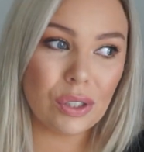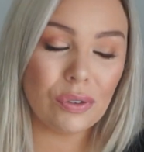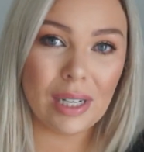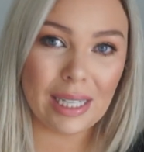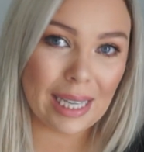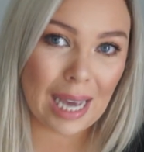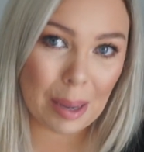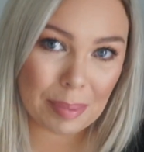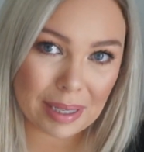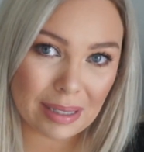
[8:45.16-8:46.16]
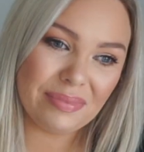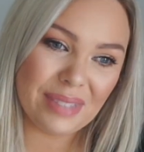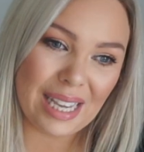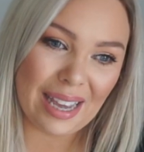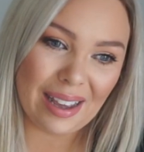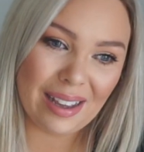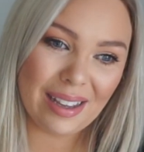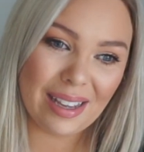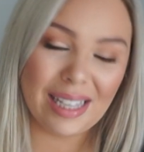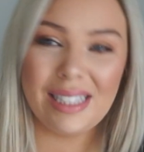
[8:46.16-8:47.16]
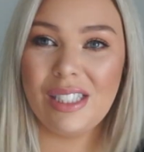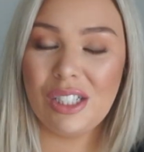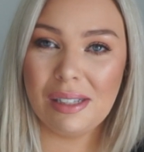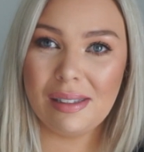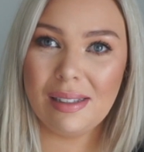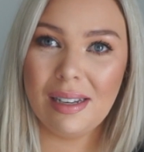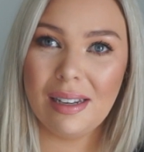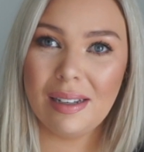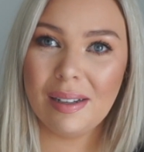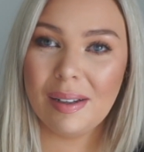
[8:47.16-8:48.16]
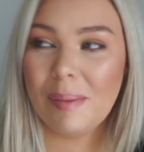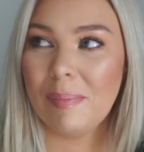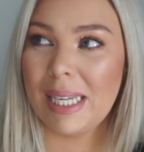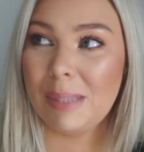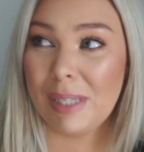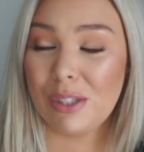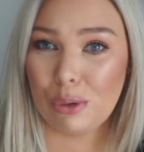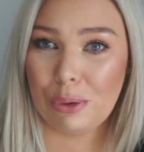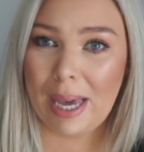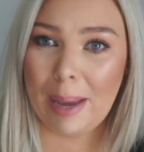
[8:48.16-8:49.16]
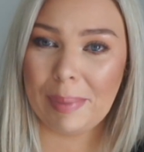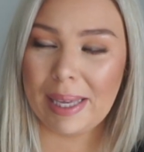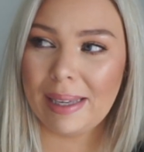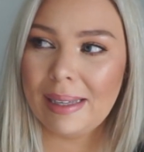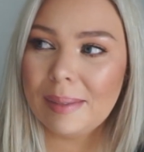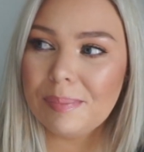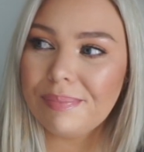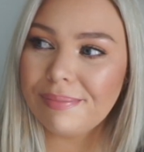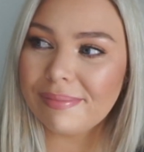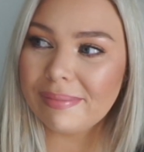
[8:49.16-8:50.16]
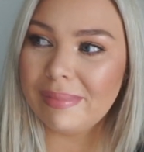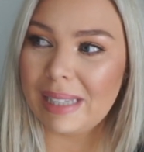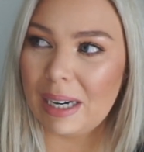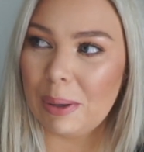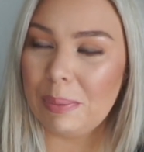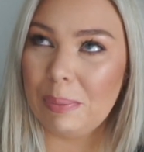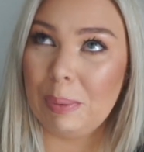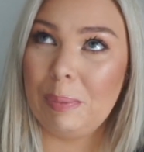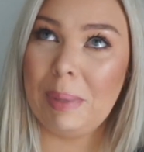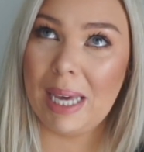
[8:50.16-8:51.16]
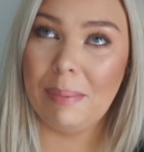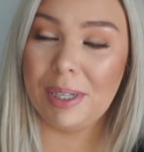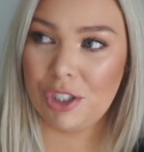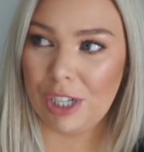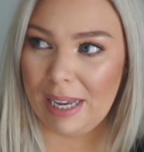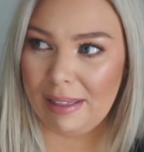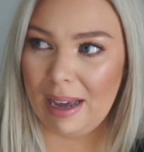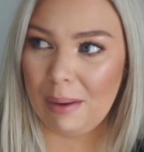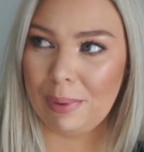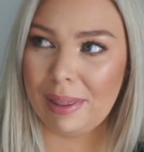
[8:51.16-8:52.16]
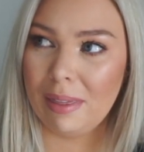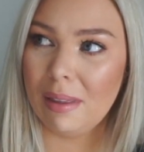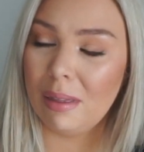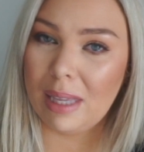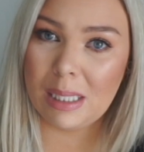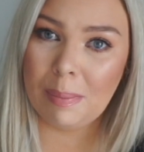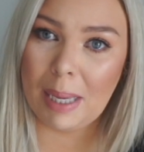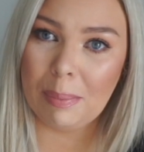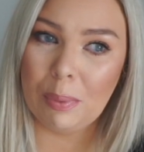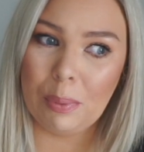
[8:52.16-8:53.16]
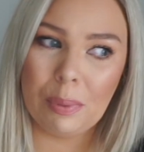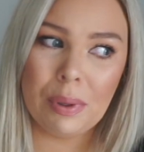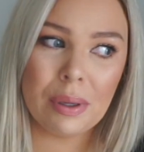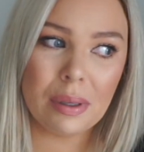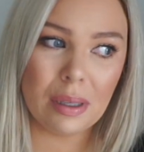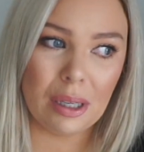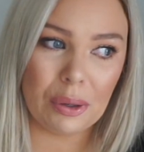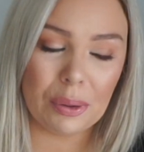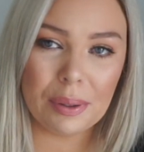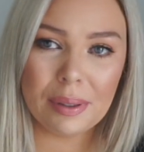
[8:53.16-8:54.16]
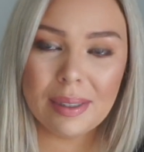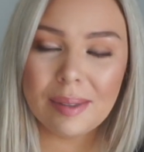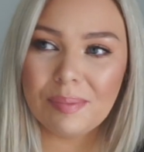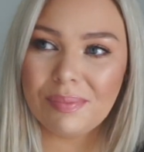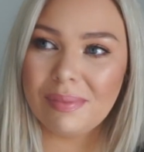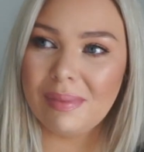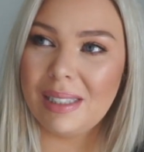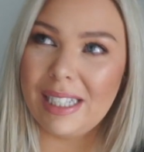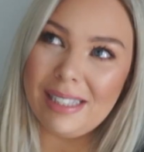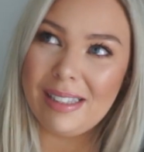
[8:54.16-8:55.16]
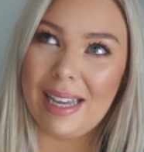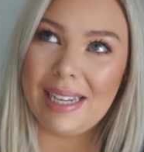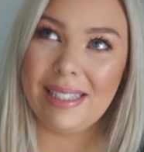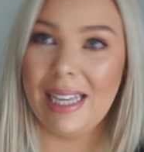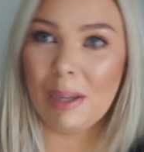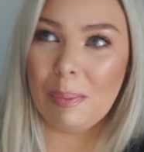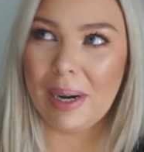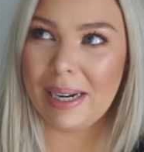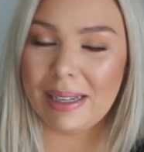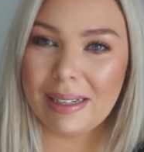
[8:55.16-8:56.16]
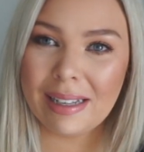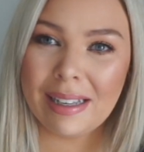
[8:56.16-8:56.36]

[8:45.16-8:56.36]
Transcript: finally happen. Yeah, it's just makes me so happy that I will be able to share that with these people, you know, just like celebrate it.